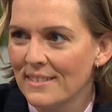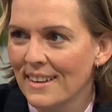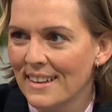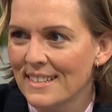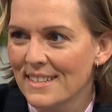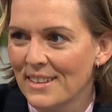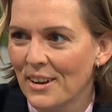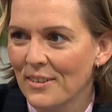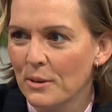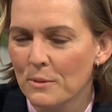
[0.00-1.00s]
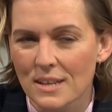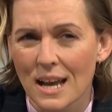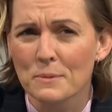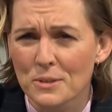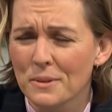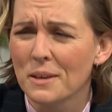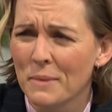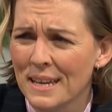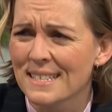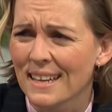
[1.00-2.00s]
days, you know? It was absolutely
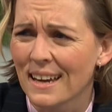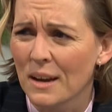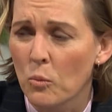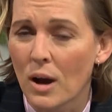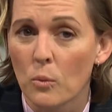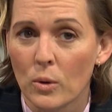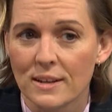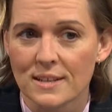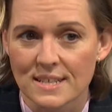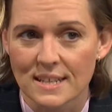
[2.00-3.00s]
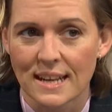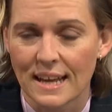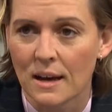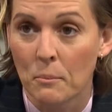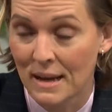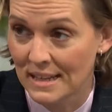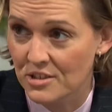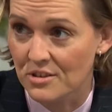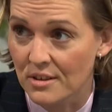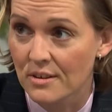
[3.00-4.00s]
amazing. I witnessed a
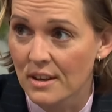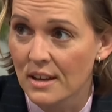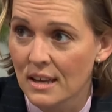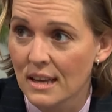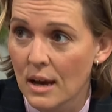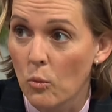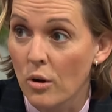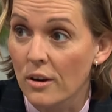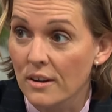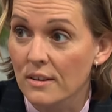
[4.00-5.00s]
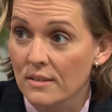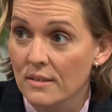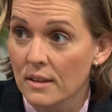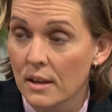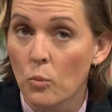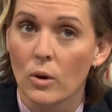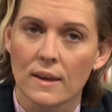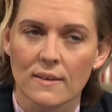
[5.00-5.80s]
master at work in a way